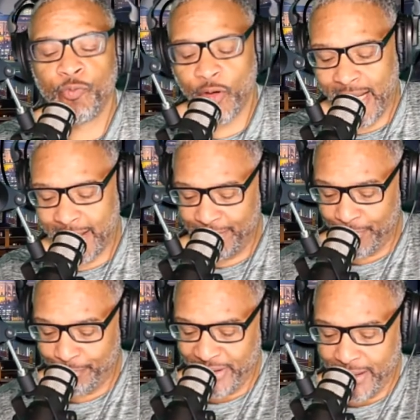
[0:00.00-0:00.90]
without
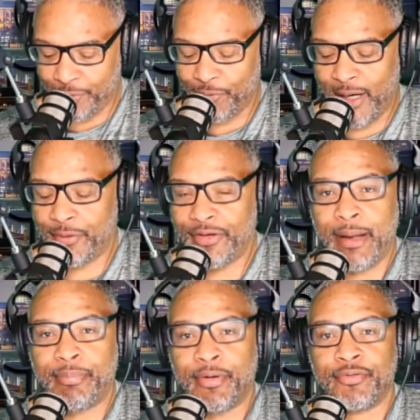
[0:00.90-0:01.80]
even being around
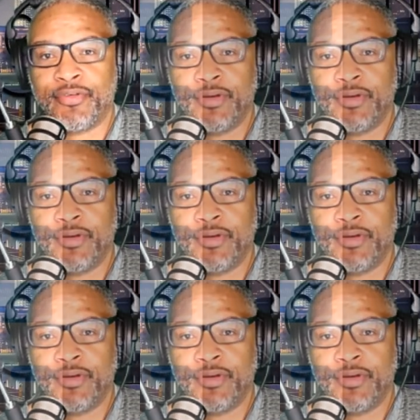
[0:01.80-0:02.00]
that person?